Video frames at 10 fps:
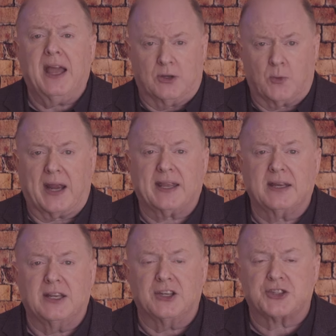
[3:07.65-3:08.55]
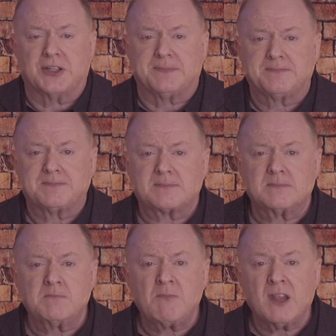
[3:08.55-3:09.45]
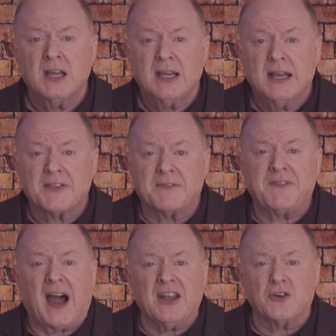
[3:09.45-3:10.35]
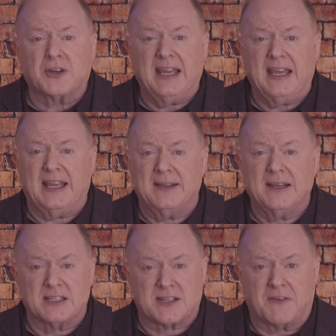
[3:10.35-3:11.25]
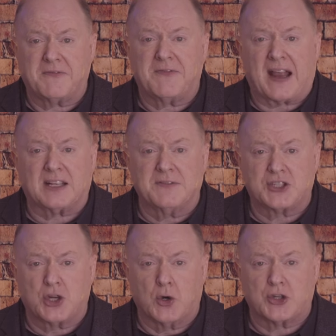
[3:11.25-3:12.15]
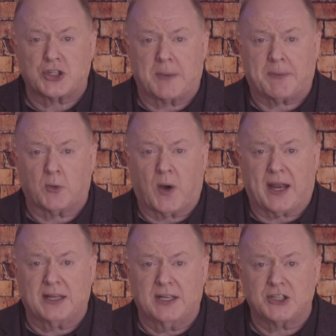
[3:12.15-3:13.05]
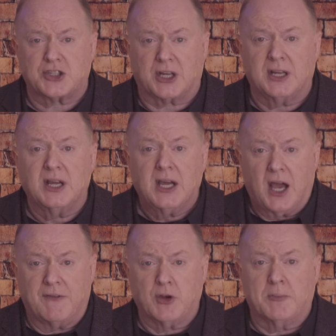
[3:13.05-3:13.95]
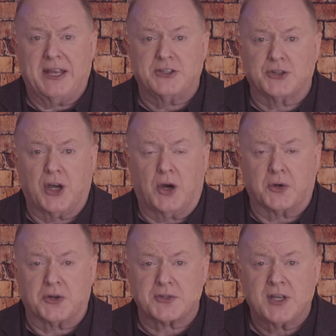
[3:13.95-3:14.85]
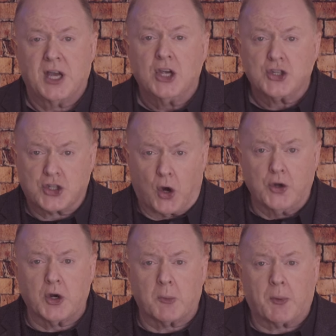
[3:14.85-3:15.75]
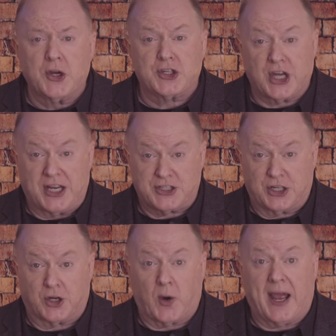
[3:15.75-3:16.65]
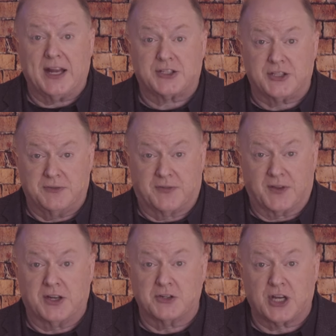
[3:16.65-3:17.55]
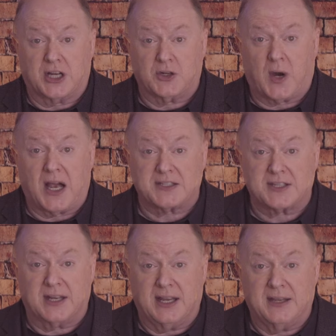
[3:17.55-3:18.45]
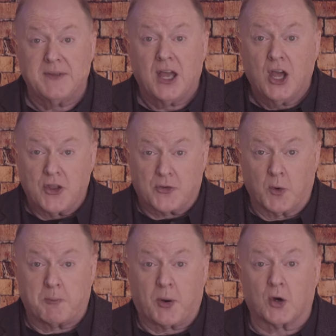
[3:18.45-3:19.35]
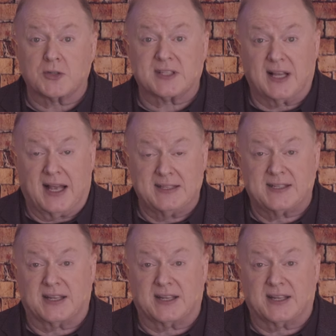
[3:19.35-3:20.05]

and recognition. The final key is effective stewardship and recognition of your major donors. Show your appreciation and gratitude for their generosity through personalized